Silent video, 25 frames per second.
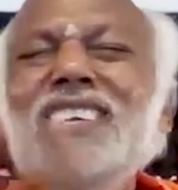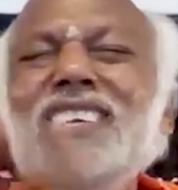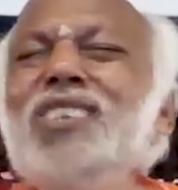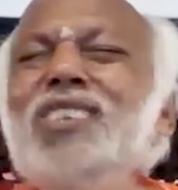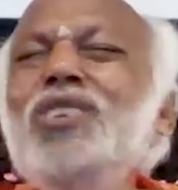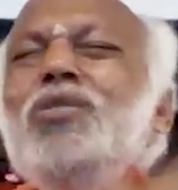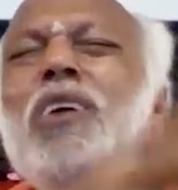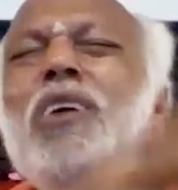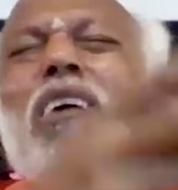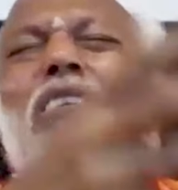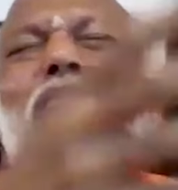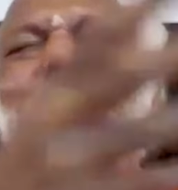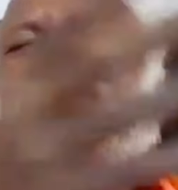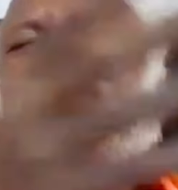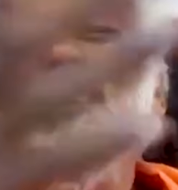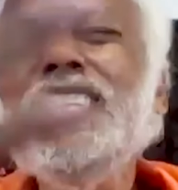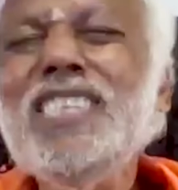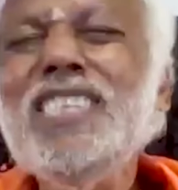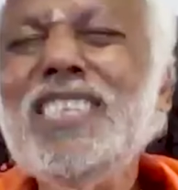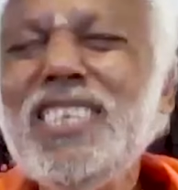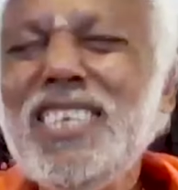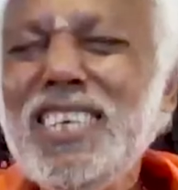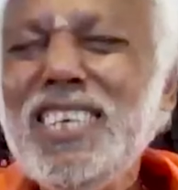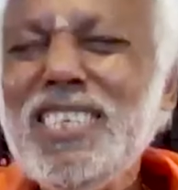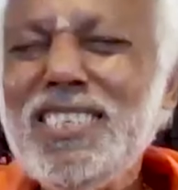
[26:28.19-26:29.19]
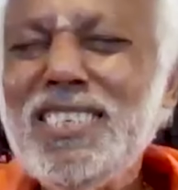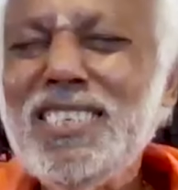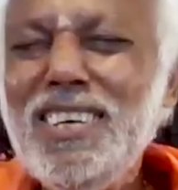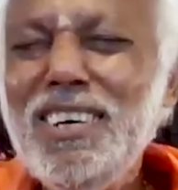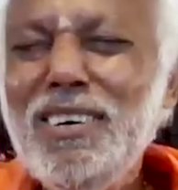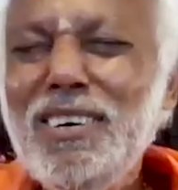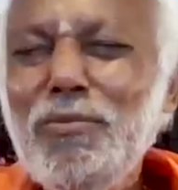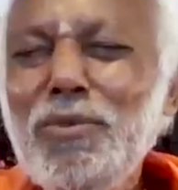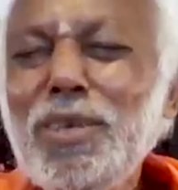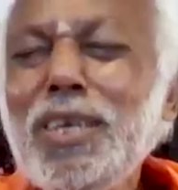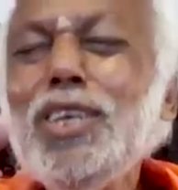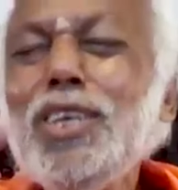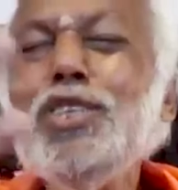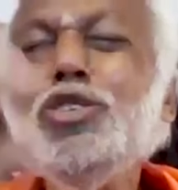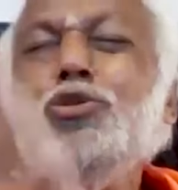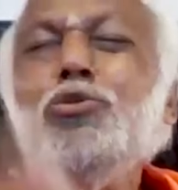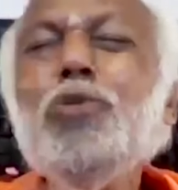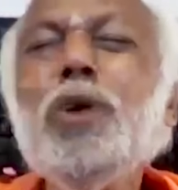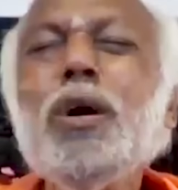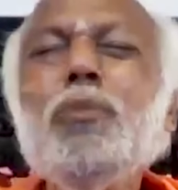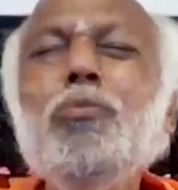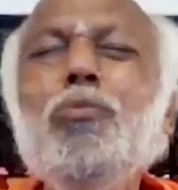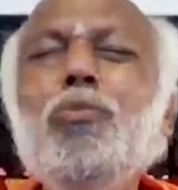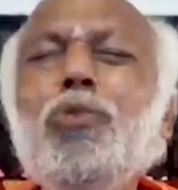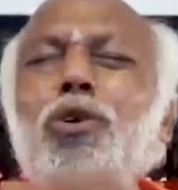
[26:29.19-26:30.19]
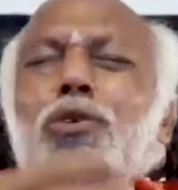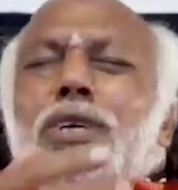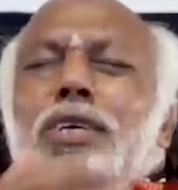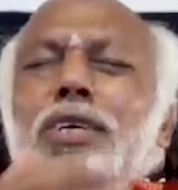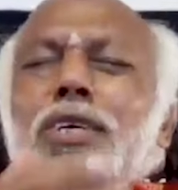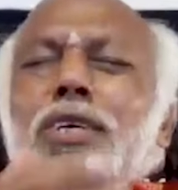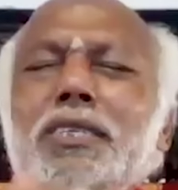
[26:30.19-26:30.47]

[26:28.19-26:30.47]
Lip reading: you have no interest, because you are more,